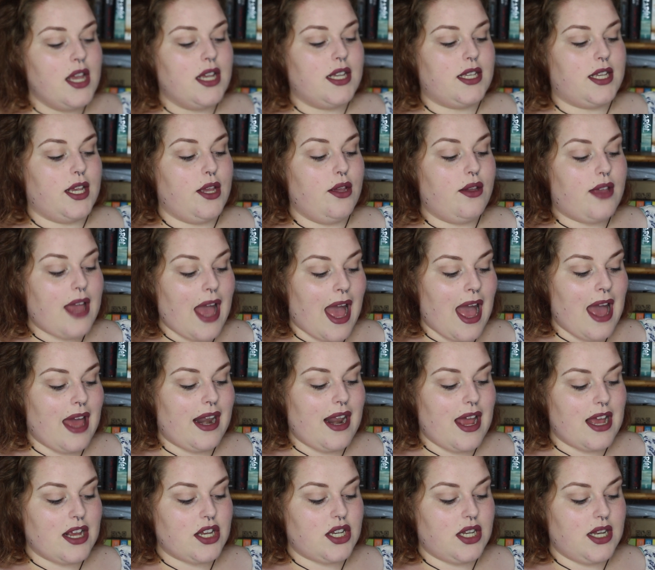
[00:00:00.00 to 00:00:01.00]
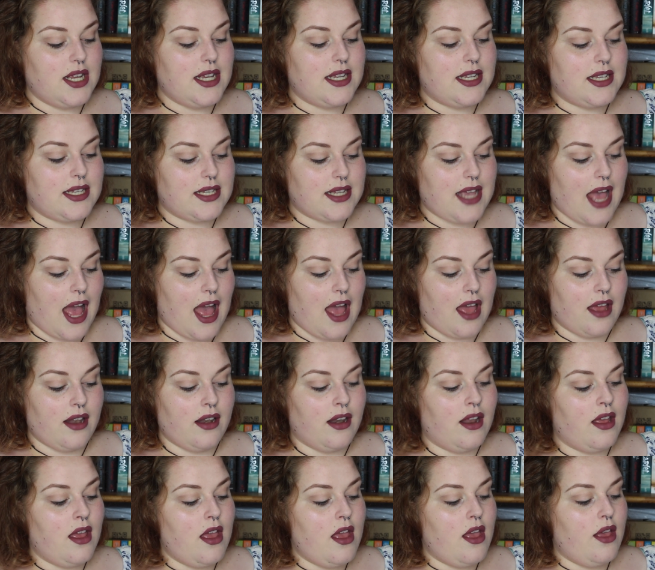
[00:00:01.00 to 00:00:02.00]
so you can actually
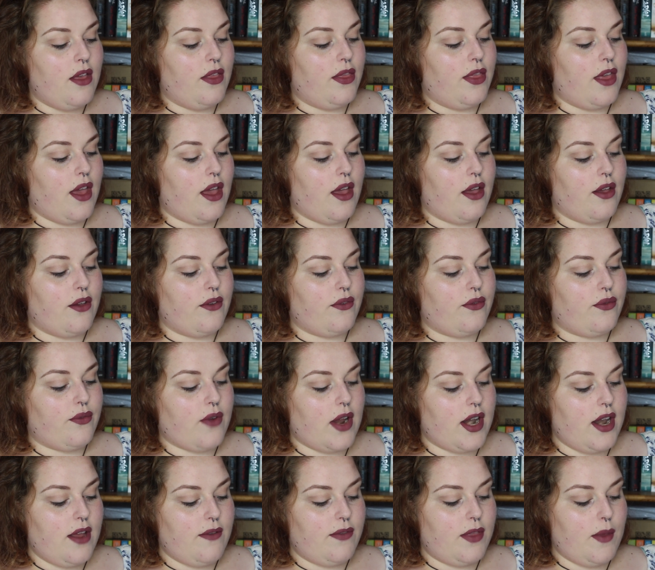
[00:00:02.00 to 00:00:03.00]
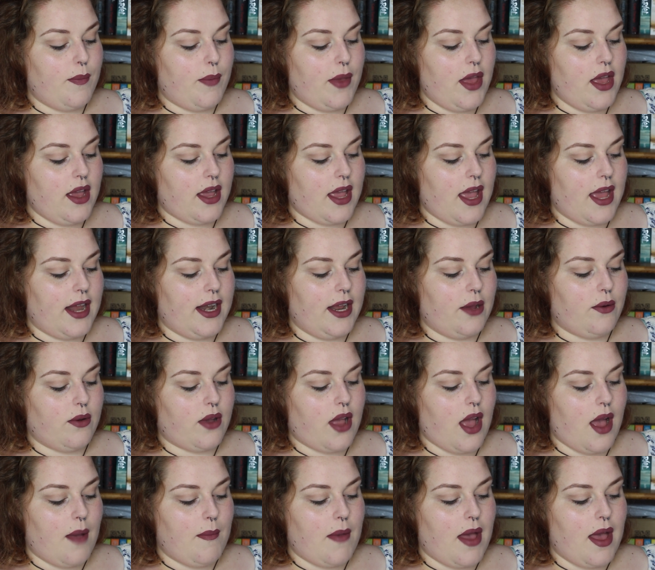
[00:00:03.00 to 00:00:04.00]
scan the front of the book and it will
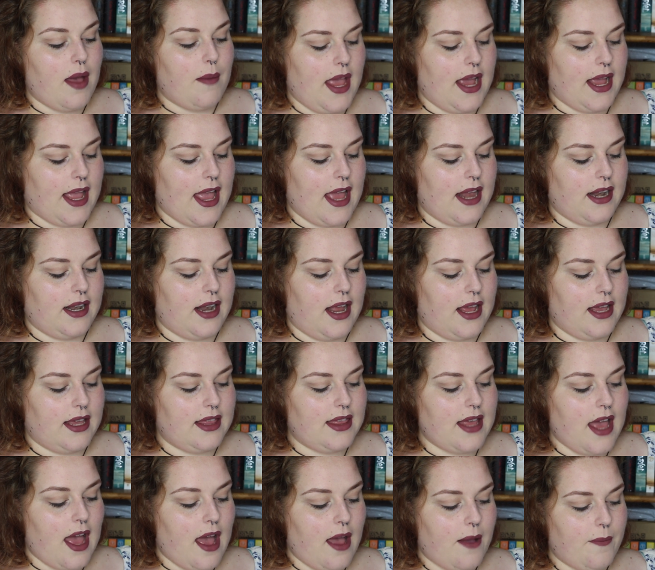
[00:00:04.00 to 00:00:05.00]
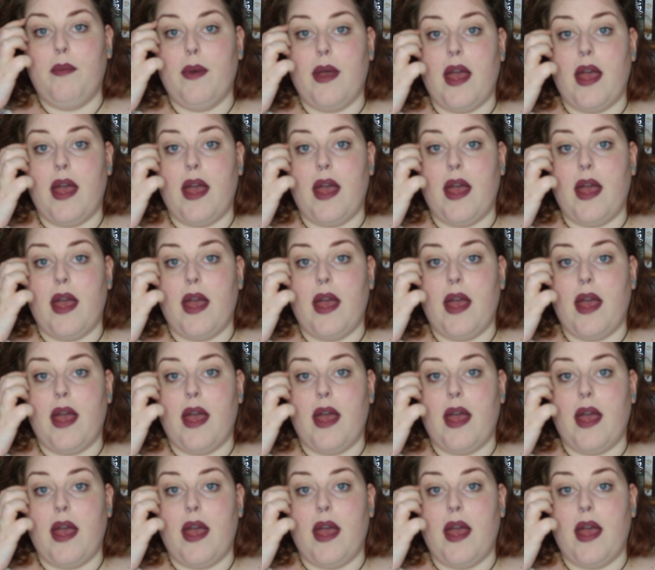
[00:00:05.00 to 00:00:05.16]
come out again like that,